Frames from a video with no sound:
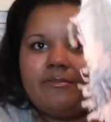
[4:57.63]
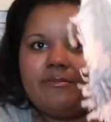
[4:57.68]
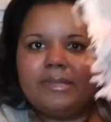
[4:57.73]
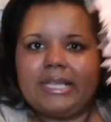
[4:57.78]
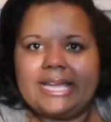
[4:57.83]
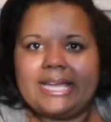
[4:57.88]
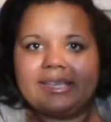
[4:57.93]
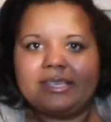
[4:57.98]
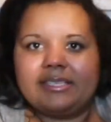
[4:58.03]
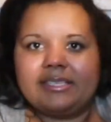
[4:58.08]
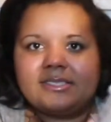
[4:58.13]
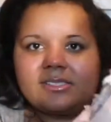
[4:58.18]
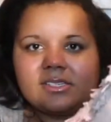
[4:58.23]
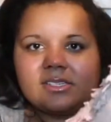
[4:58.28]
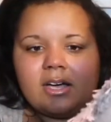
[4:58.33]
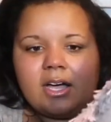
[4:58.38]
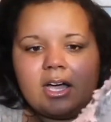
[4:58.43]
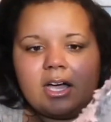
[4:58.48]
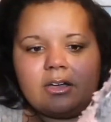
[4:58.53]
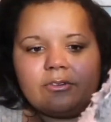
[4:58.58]
blanket
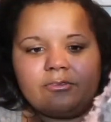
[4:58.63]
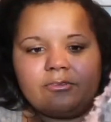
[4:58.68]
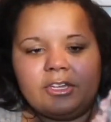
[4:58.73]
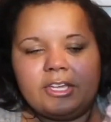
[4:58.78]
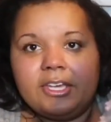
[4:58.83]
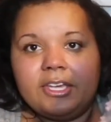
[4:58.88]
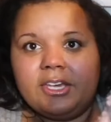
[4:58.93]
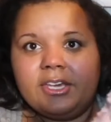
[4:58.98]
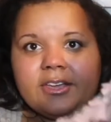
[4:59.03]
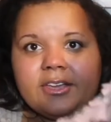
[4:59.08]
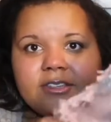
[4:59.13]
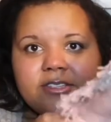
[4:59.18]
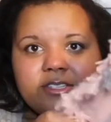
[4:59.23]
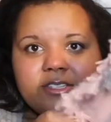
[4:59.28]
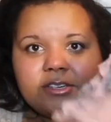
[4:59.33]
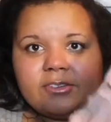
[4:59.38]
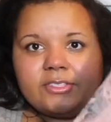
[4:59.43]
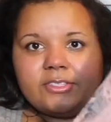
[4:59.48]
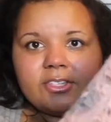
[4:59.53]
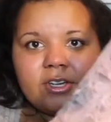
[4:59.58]
scarf,
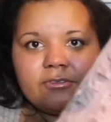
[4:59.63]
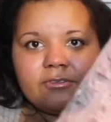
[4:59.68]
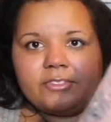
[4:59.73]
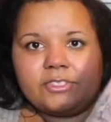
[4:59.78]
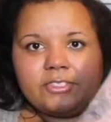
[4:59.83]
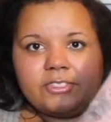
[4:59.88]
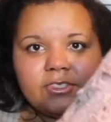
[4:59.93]
so soft and